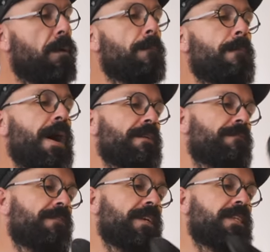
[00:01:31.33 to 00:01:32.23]
My
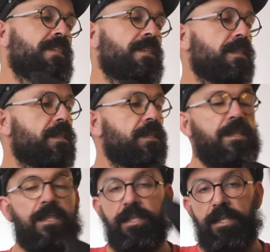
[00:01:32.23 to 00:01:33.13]
Feet
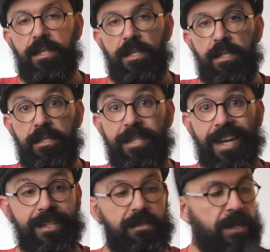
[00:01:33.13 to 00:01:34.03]

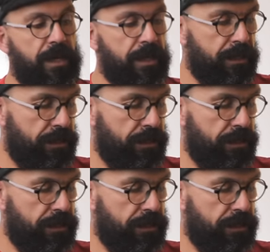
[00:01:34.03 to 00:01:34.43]
Second Skin,